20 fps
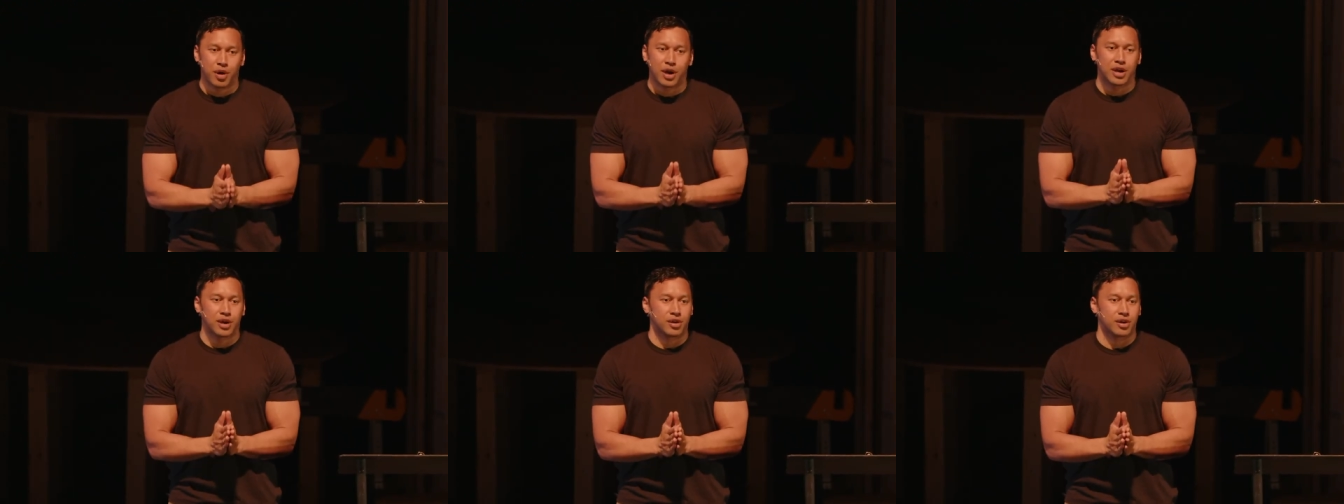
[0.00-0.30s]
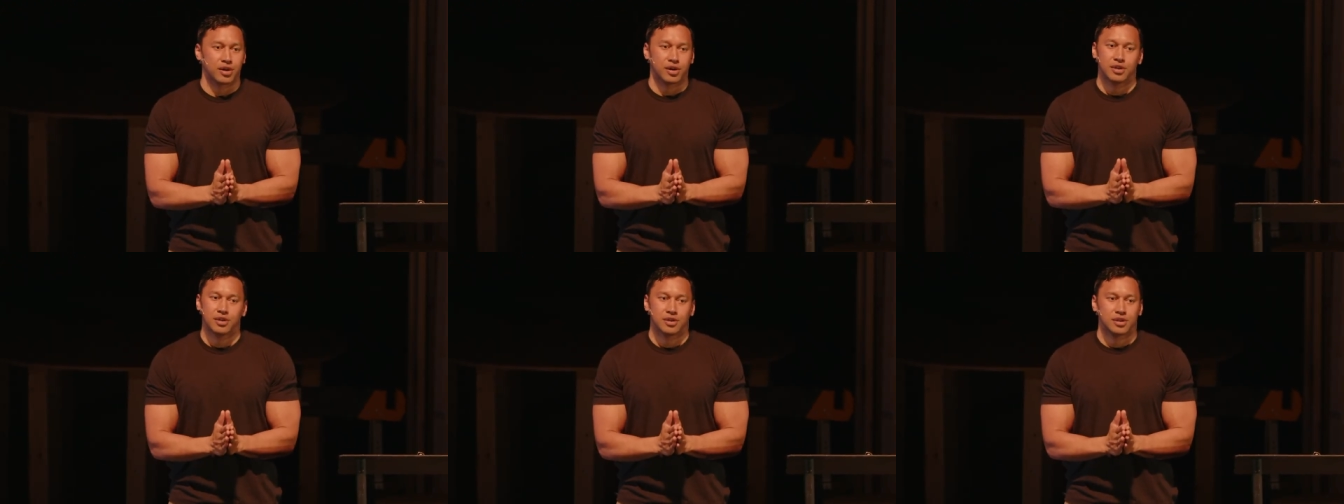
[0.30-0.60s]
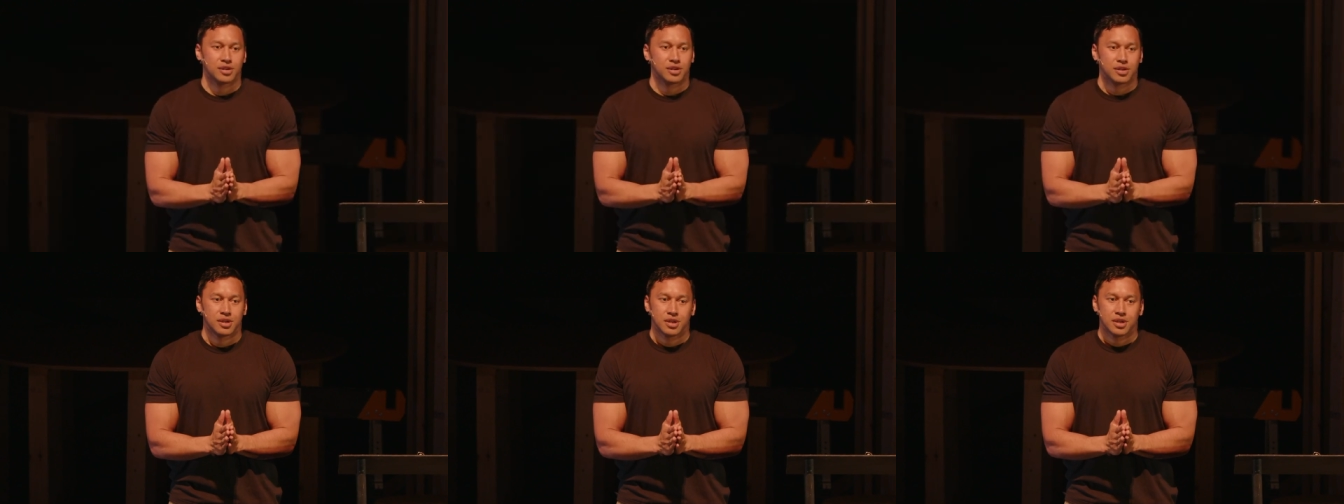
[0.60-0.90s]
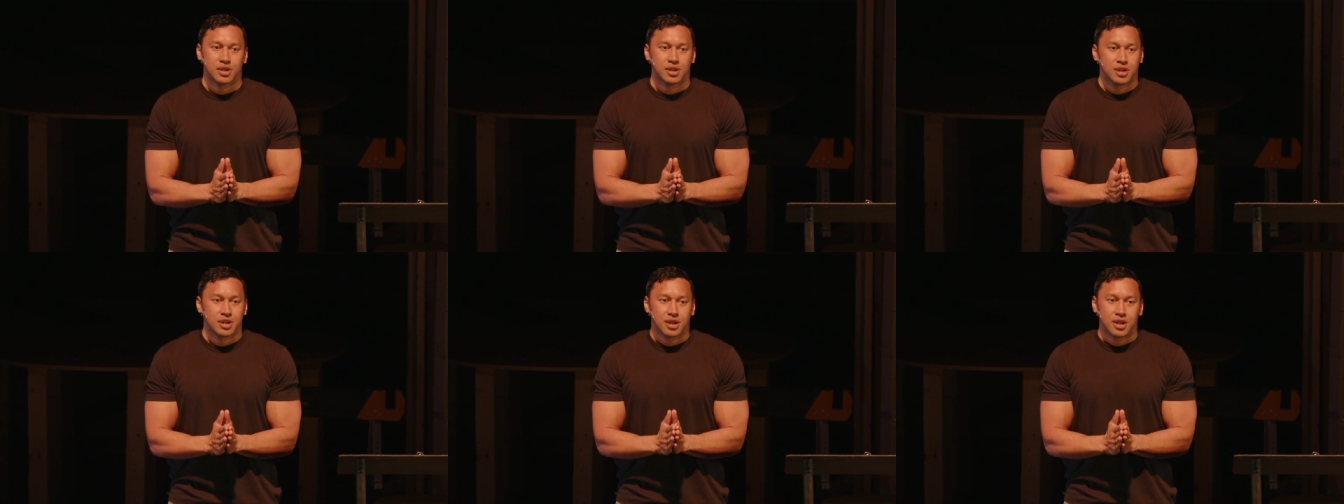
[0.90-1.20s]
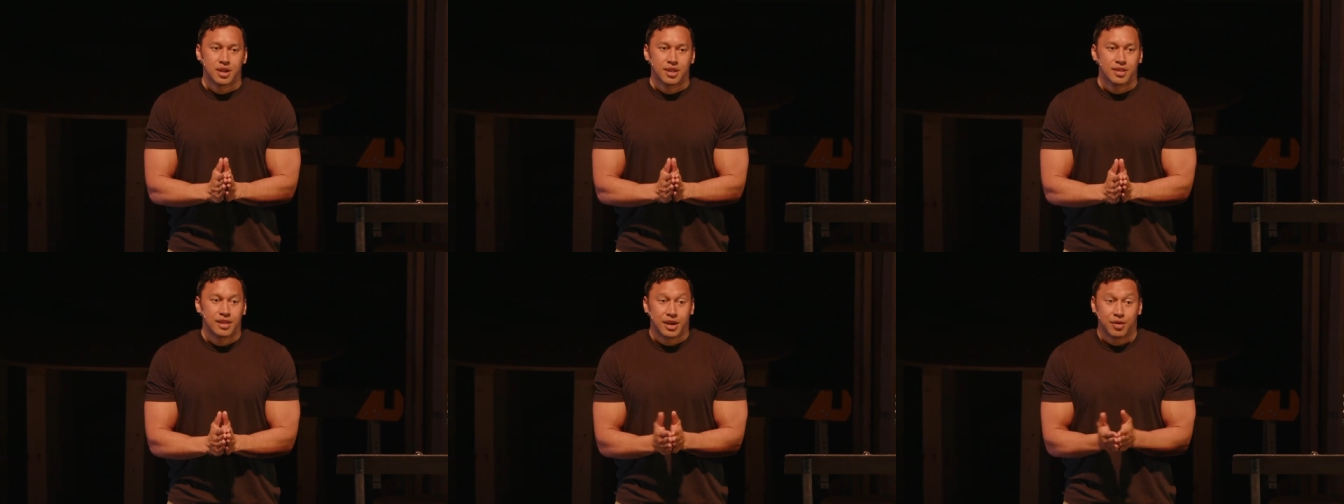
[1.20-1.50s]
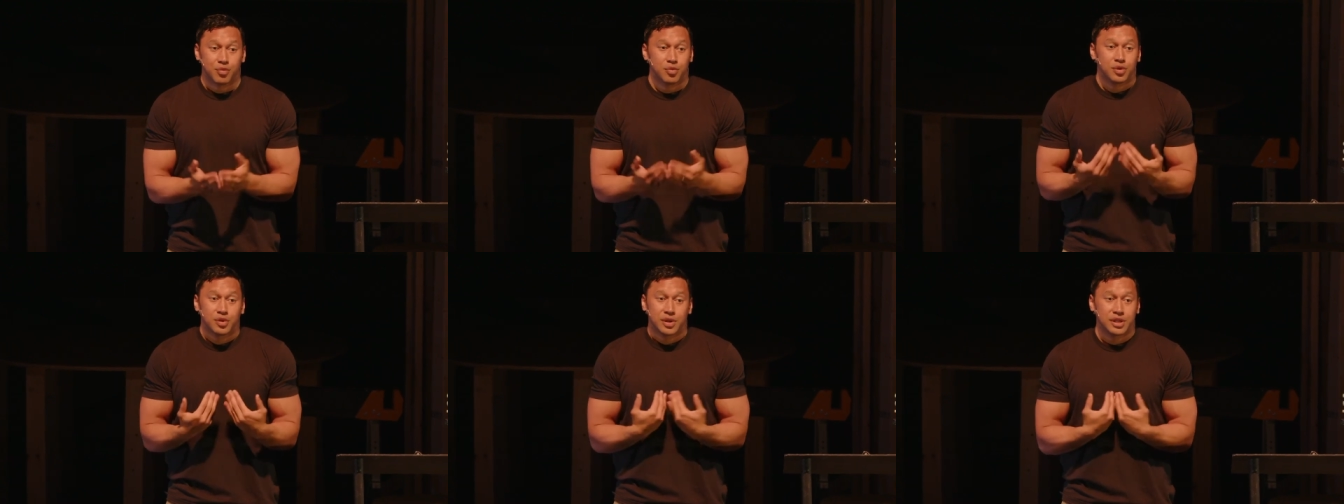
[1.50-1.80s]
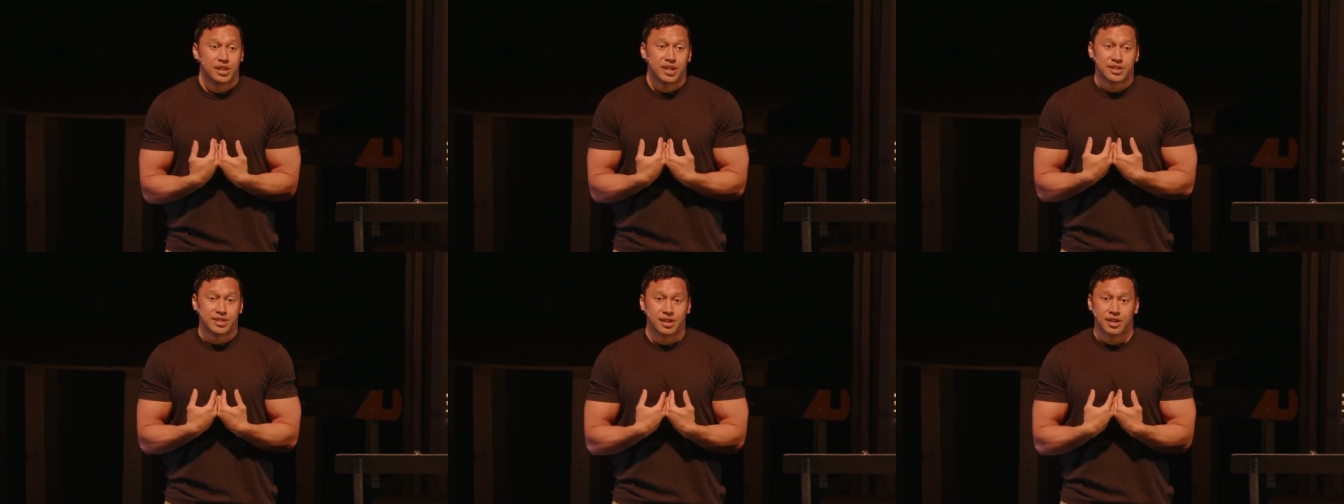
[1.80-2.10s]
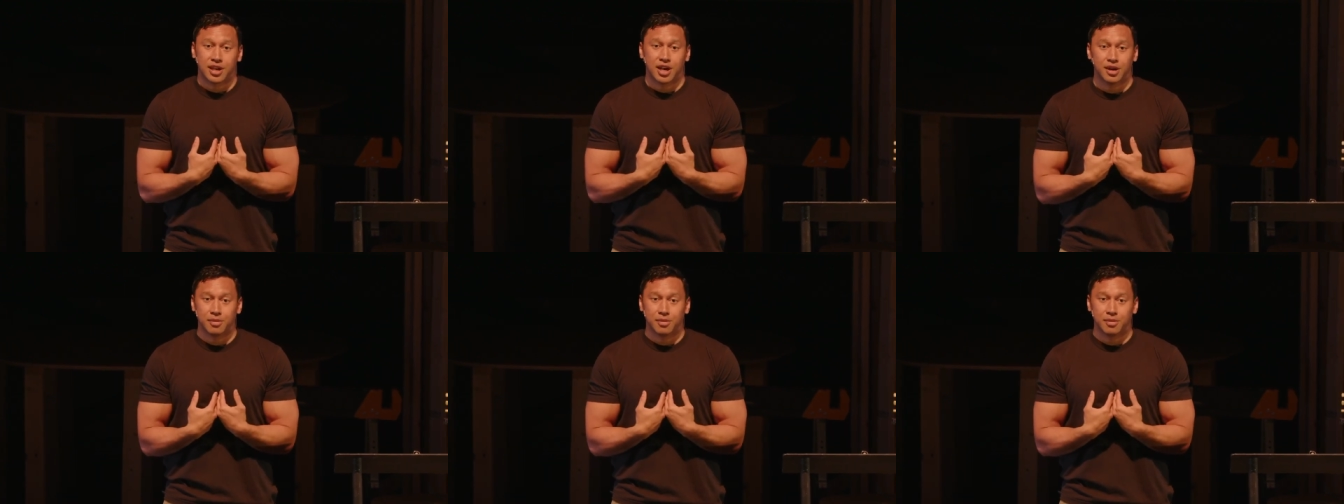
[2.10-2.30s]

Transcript: prayer that really doesn't